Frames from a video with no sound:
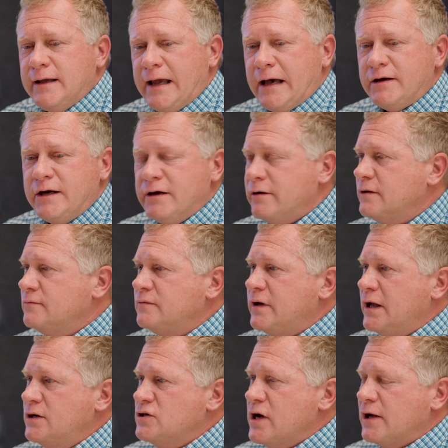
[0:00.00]
out here
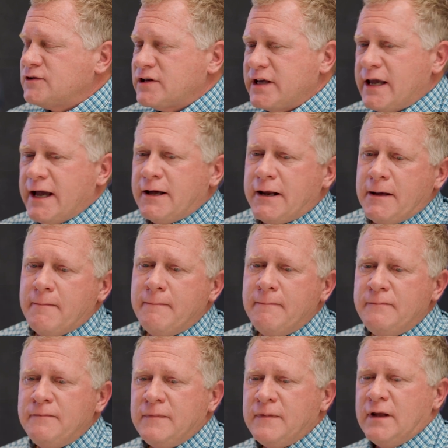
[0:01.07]
in Johnson County.
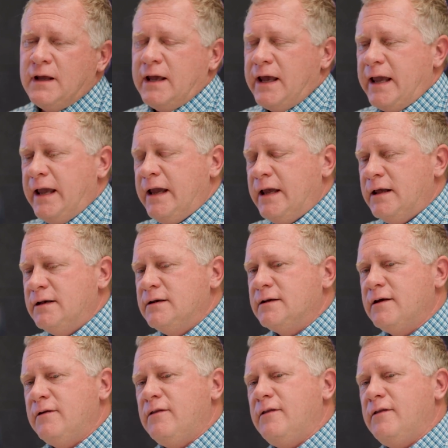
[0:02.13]
And